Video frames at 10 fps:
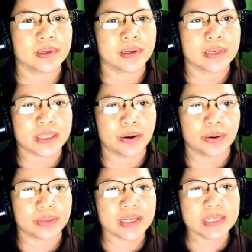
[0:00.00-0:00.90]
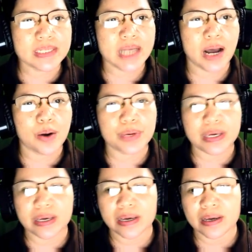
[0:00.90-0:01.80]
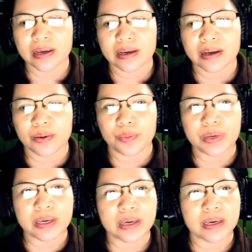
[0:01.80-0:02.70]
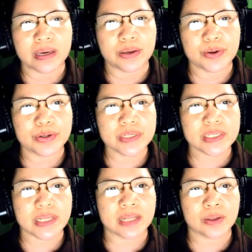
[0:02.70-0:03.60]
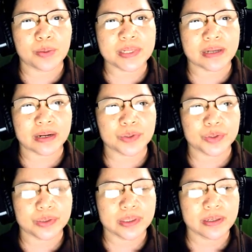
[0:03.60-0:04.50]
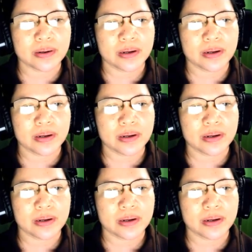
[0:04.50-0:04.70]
So this is how we use the atomic structure.